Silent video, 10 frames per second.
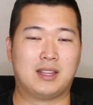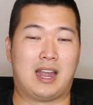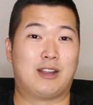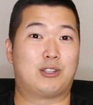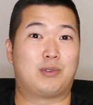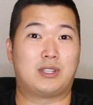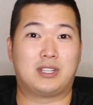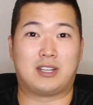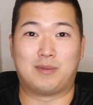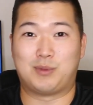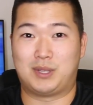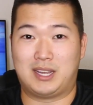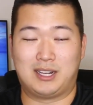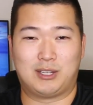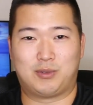The higher stress that comes with the
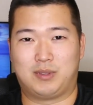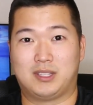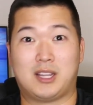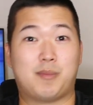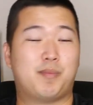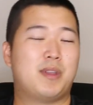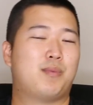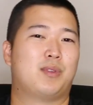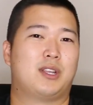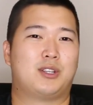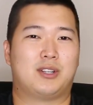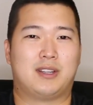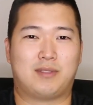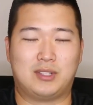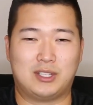industry, the type of people that you're gonna
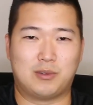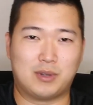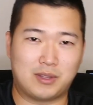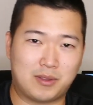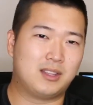have to deal with.